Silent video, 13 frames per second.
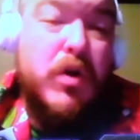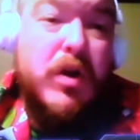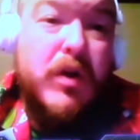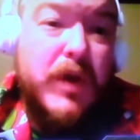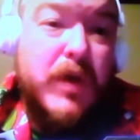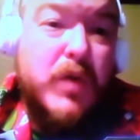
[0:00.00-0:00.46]

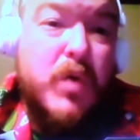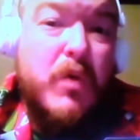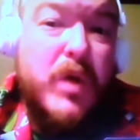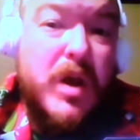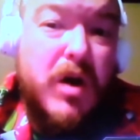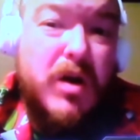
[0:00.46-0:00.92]
of what
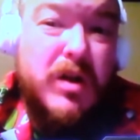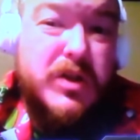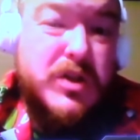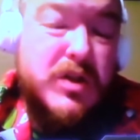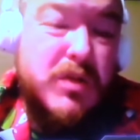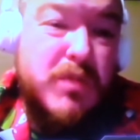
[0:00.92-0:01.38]
we all
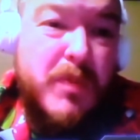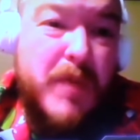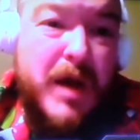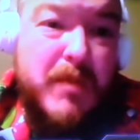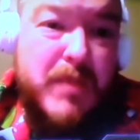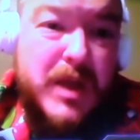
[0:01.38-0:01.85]
assumed
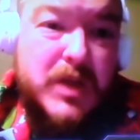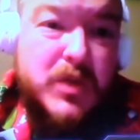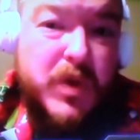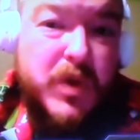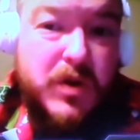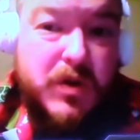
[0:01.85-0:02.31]
about Mace Windu.